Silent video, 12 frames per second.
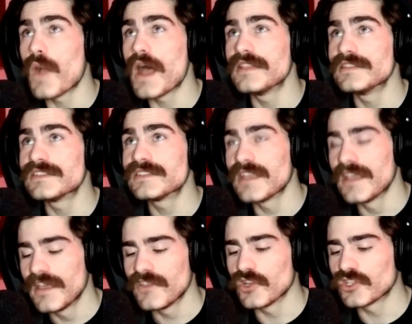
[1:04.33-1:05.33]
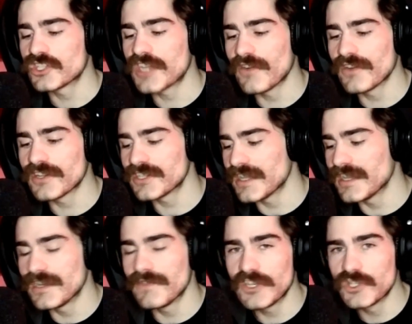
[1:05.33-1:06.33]
ones, your cherished
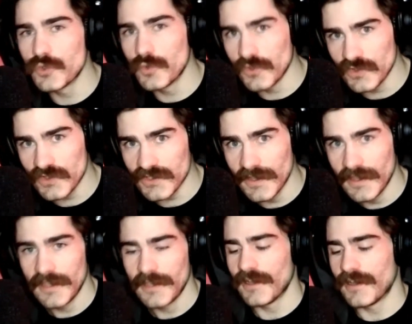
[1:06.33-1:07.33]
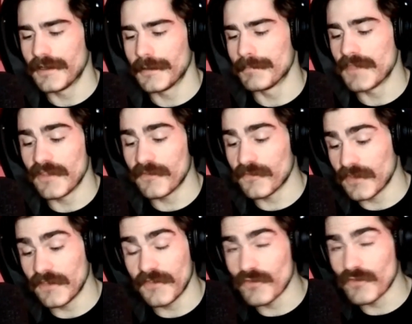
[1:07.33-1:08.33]
individuals, if
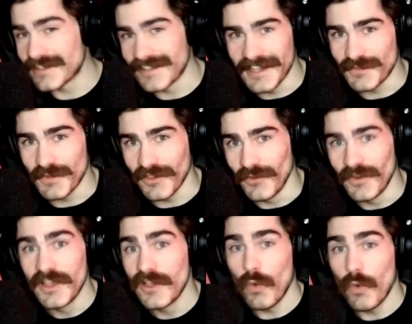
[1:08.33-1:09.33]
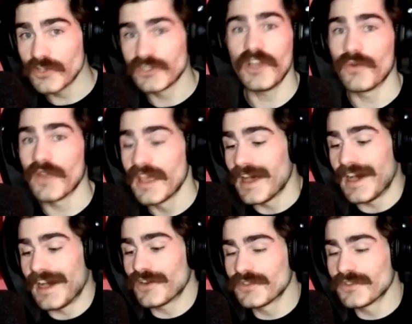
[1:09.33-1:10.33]
it resonates with you, or don't.
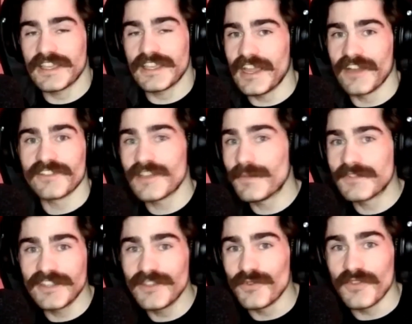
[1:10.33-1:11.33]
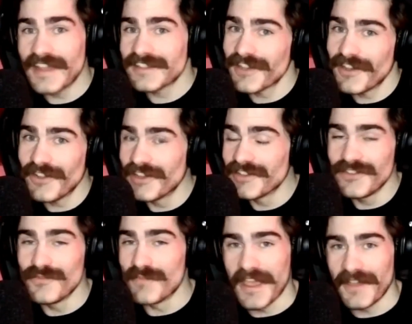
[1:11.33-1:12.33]
I don't really care. It's up to you. That's all on
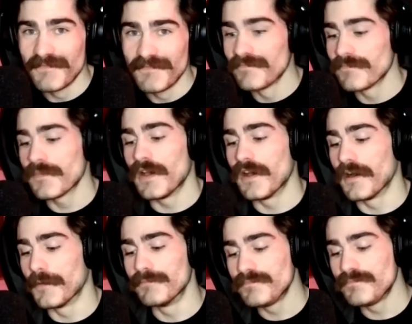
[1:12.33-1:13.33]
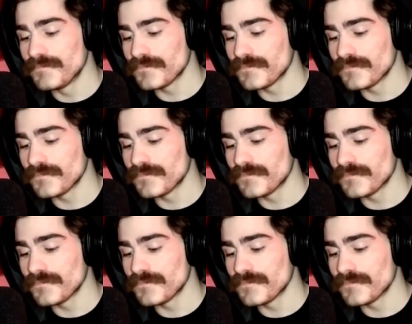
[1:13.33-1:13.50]
you, man. I'm